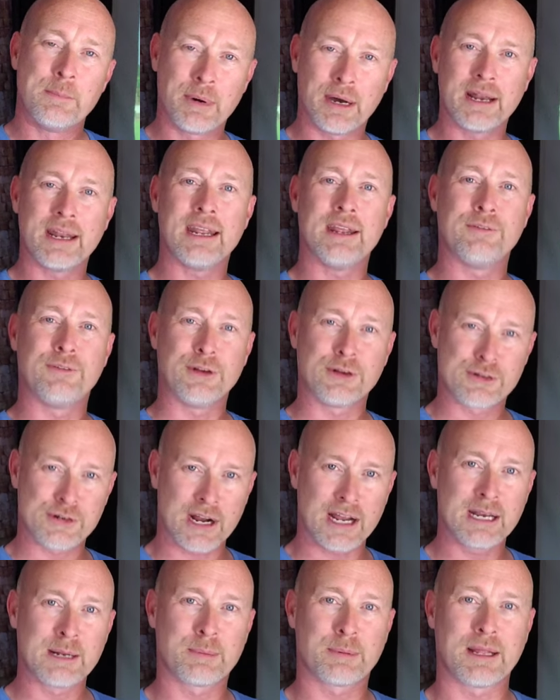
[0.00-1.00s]
But if you're
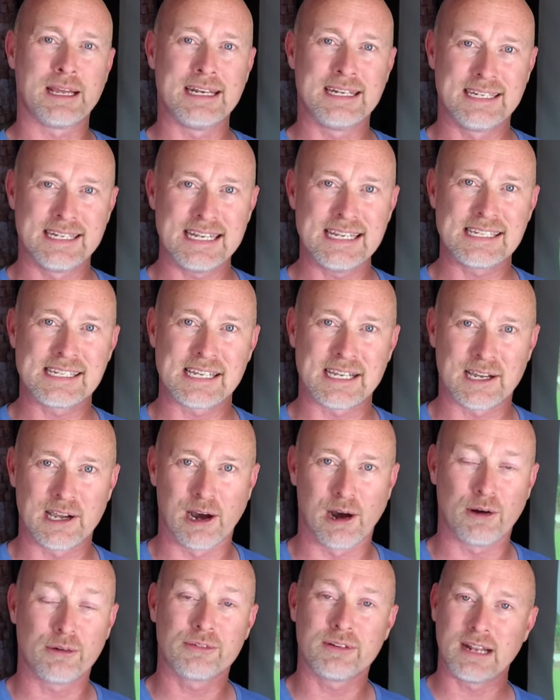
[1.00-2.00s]
trying to play decent
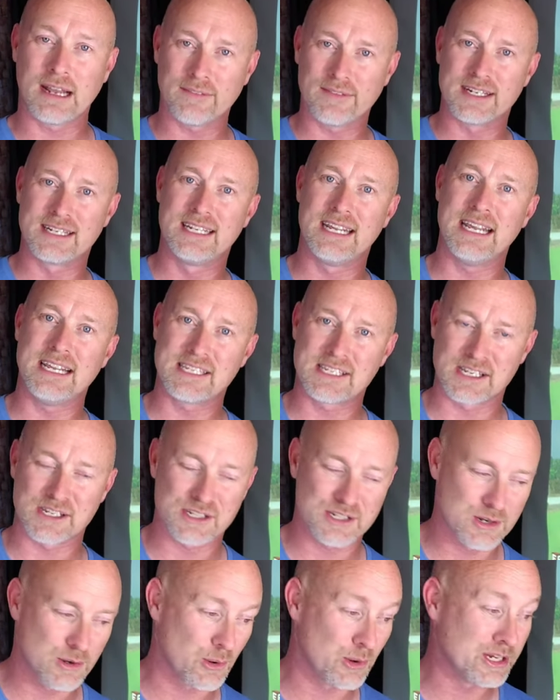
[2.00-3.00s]
golf and have a
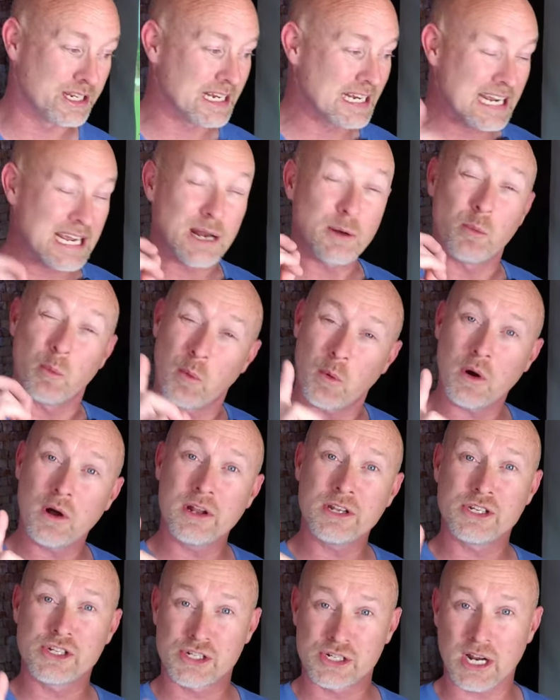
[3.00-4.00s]
decent score, you get
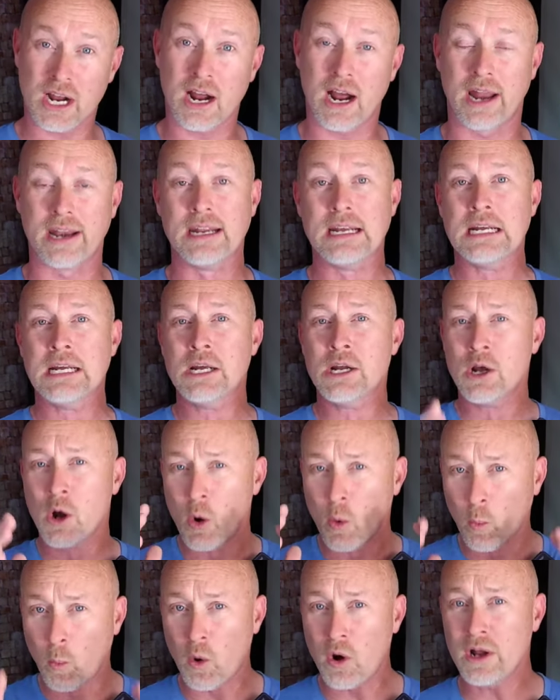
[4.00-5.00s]
one shot,
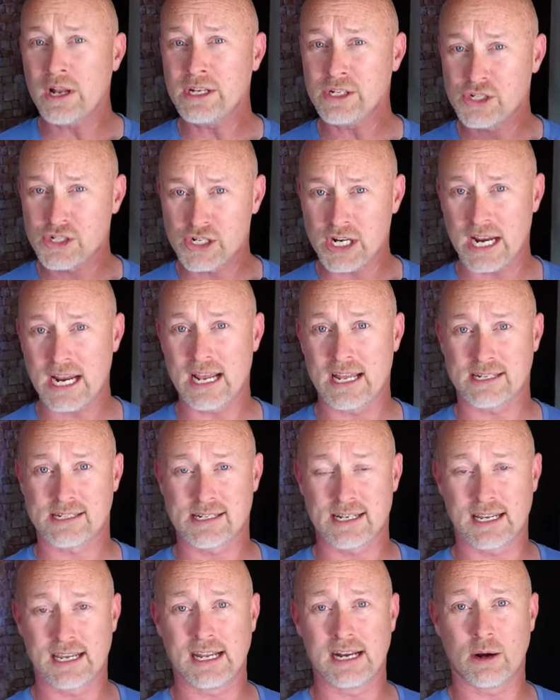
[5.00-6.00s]
one
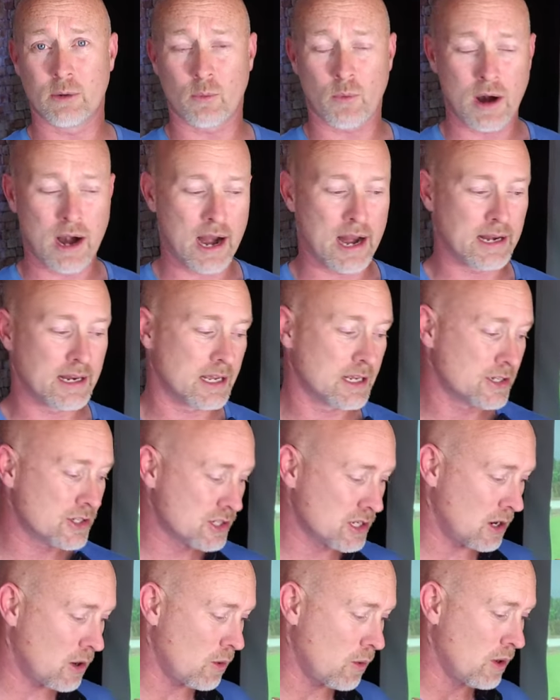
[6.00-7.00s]
chance to get it right.
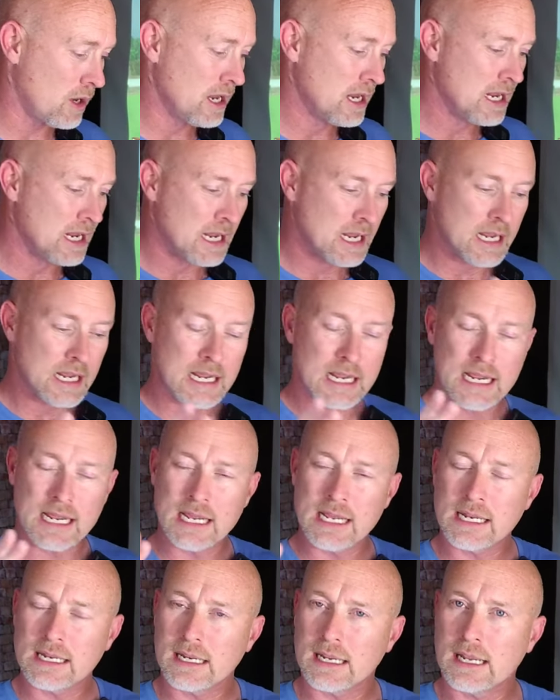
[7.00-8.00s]
So
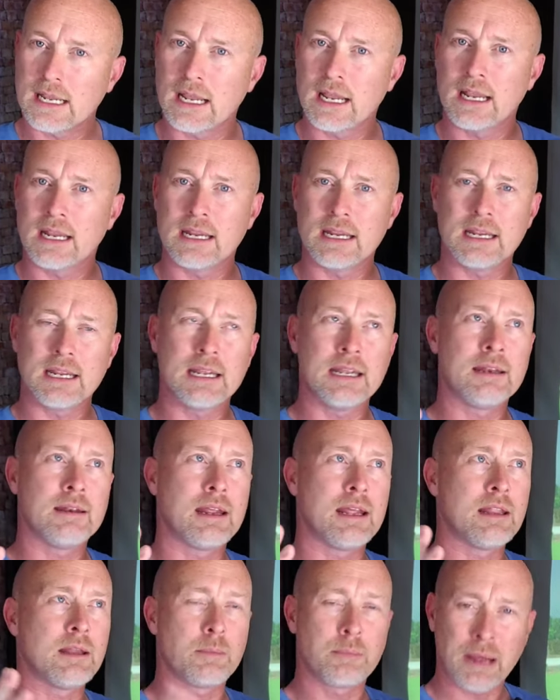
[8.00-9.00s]

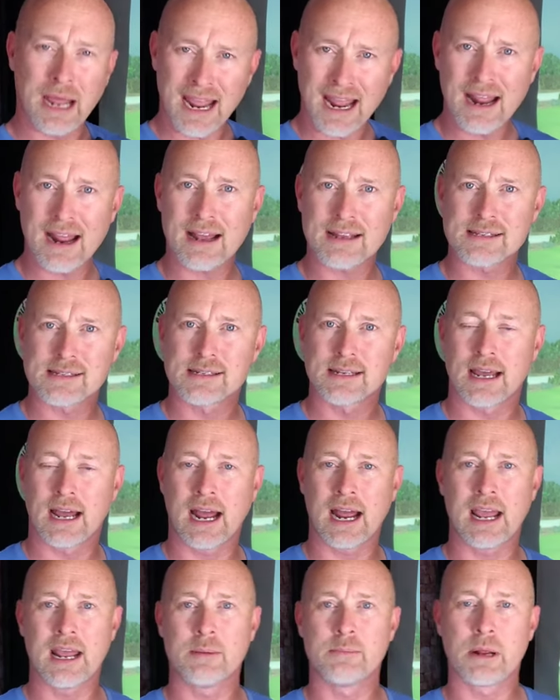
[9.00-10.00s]
in the past,
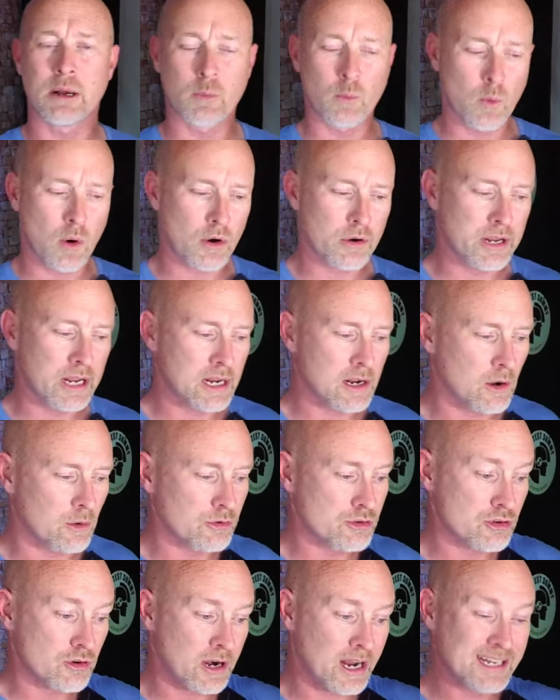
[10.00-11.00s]
I had been working
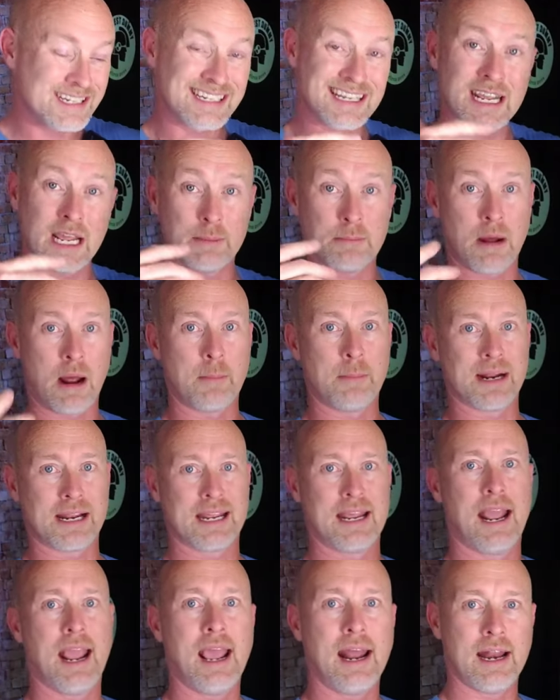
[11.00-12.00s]
on trying to get my
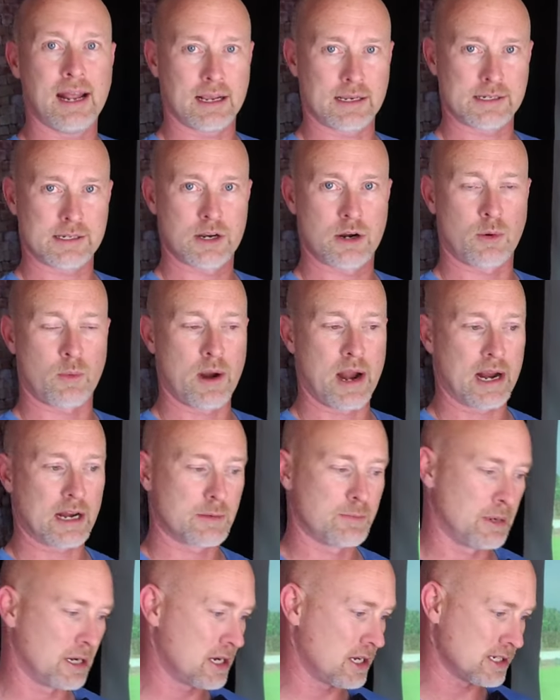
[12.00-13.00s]
mechanics
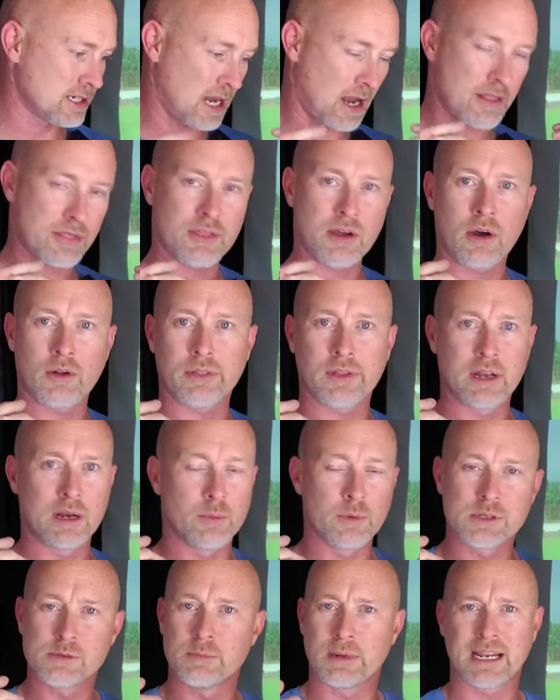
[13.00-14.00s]
correct because I thought that
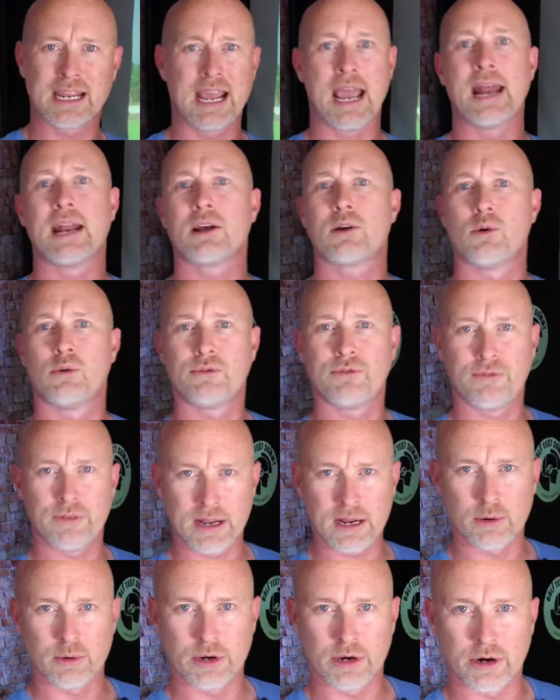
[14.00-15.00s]
it was mechanical
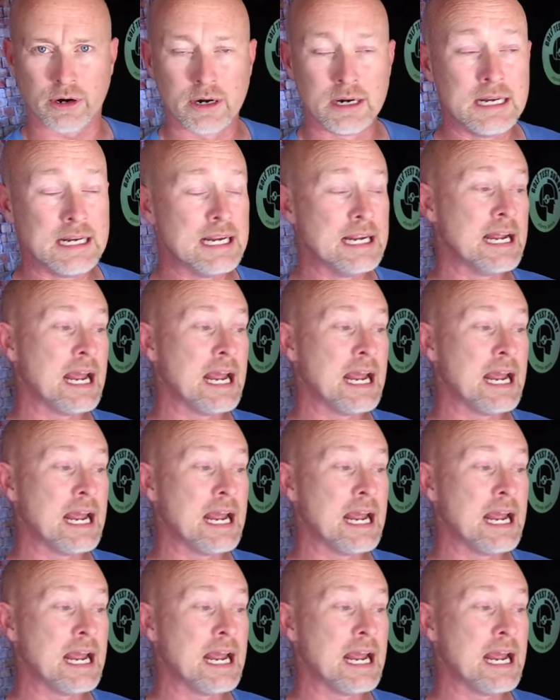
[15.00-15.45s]
failure.